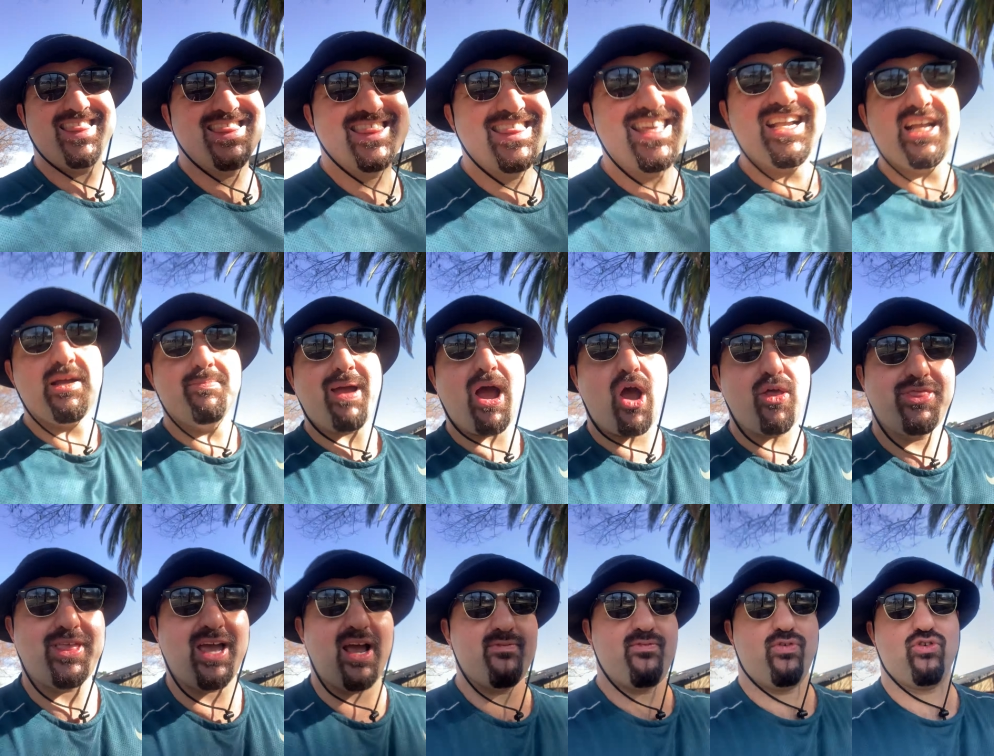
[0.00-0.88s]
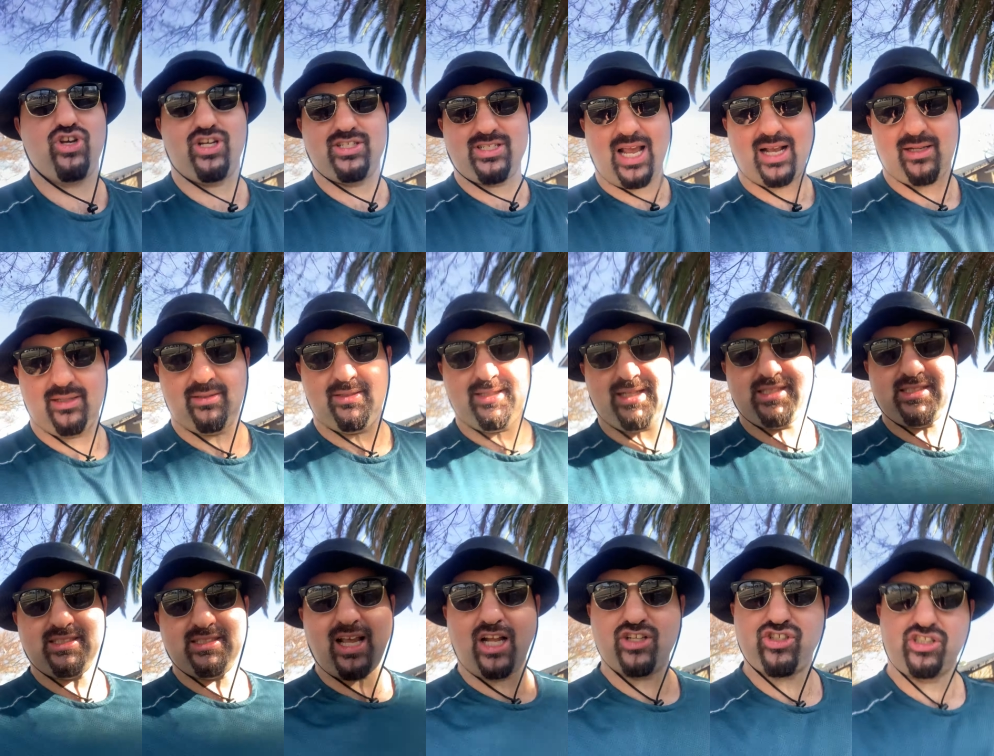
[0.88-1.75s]
Think about that for a second.
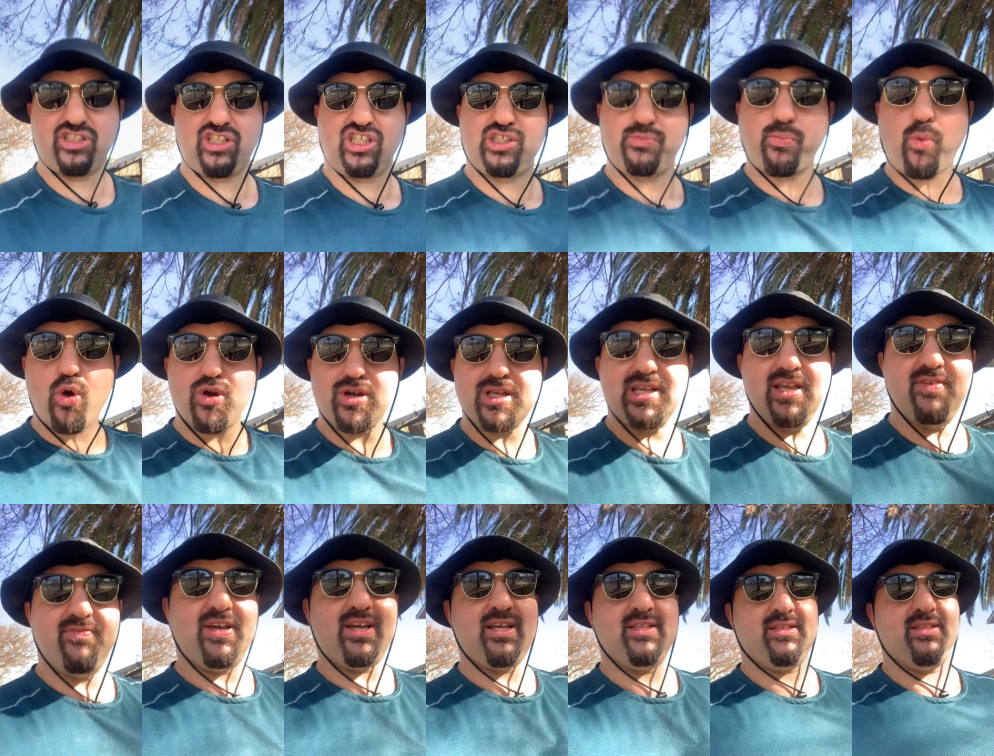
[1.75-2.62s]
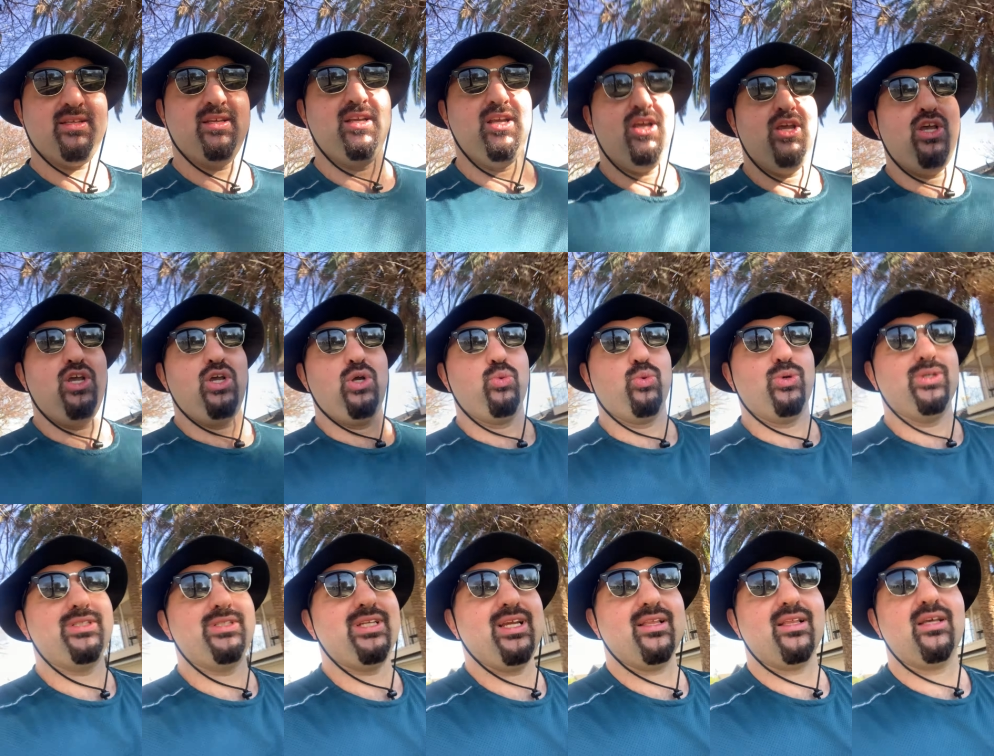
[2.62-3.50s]
It's not just a sporting event.
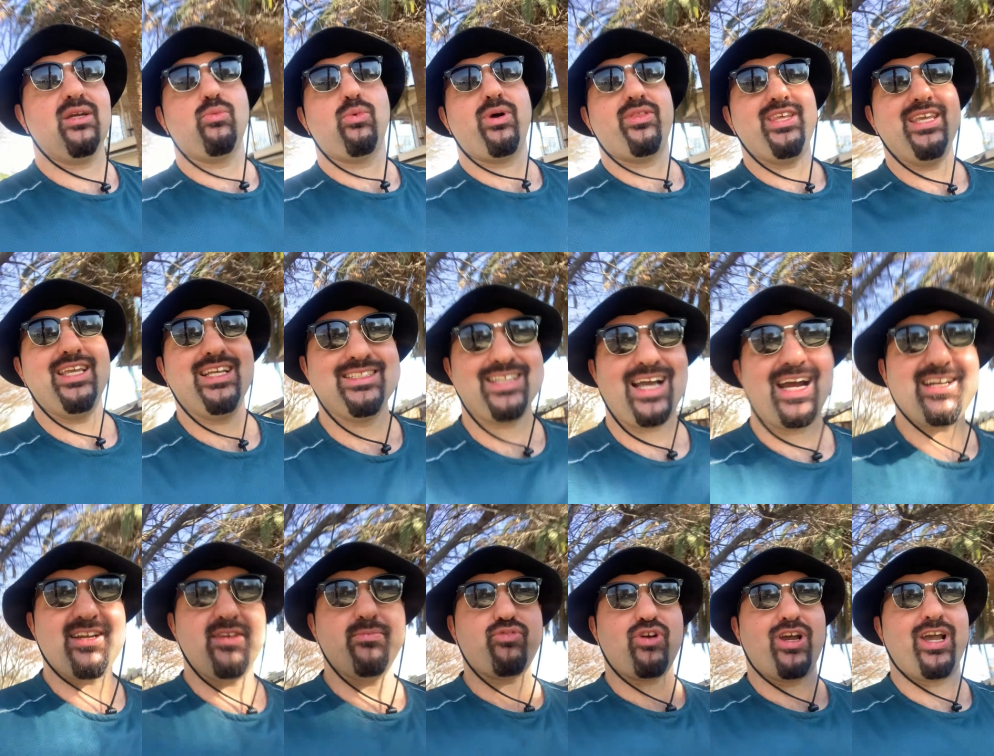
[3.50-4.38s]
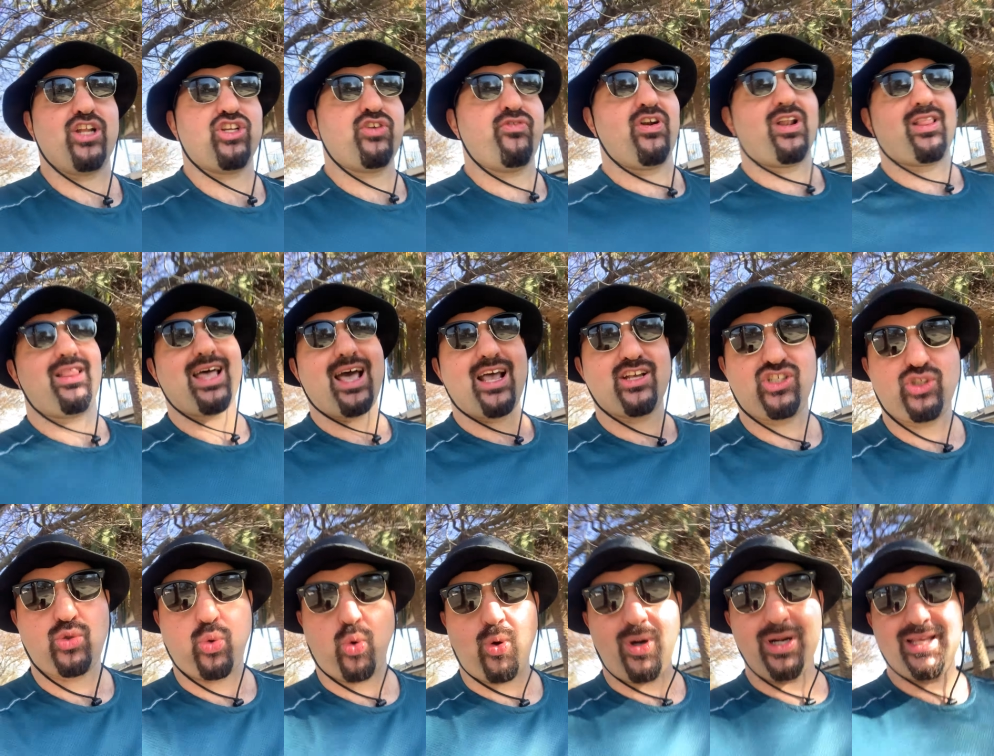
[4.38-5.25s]
We're dealing with the executive branch for the
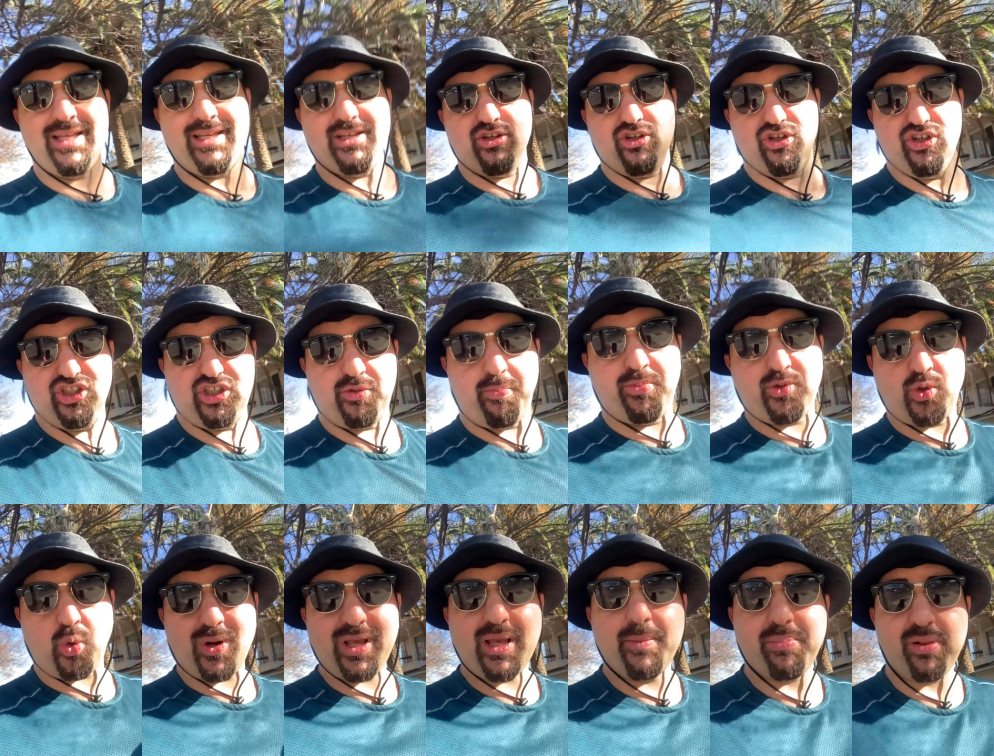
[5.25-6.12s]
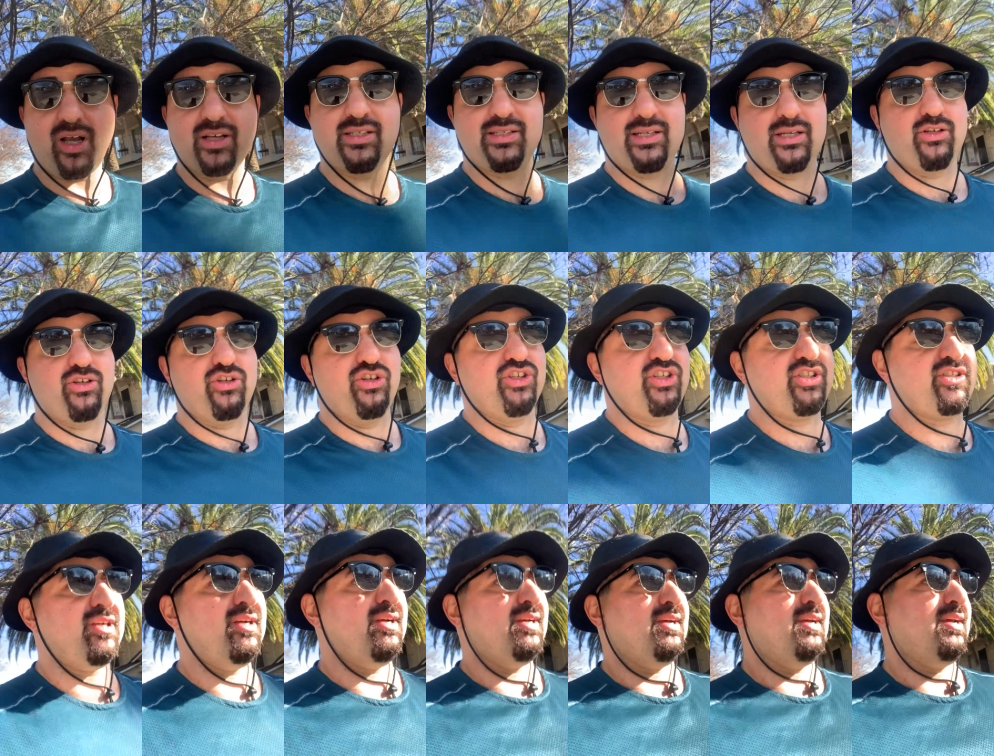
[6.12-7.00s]
last 20 years, 20 plus
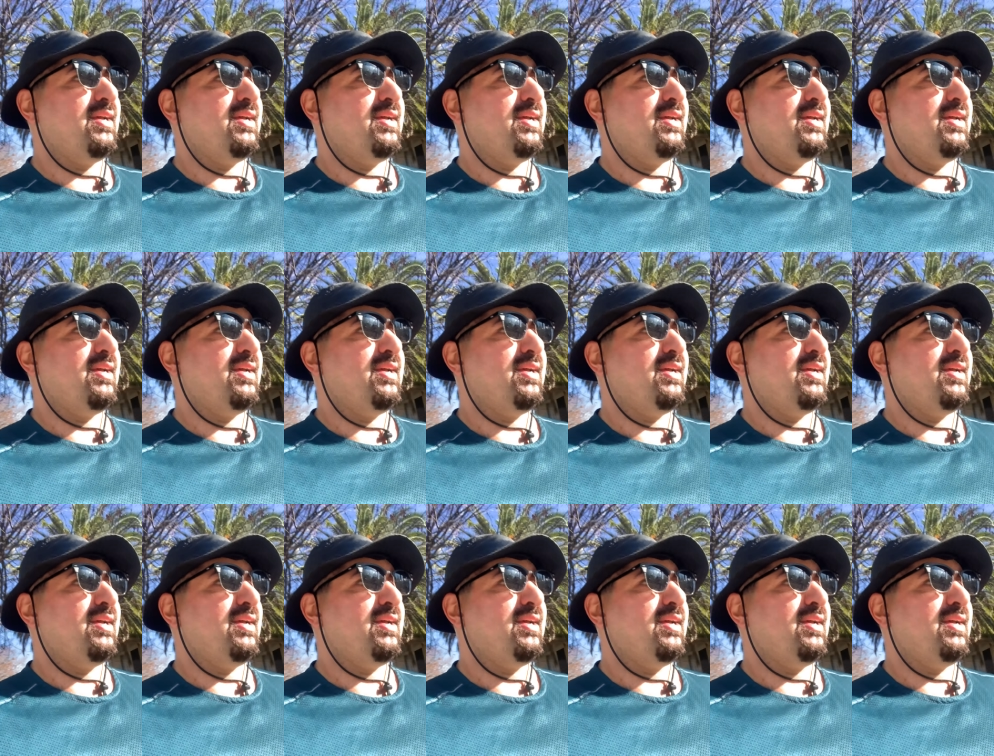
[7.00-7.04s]
years,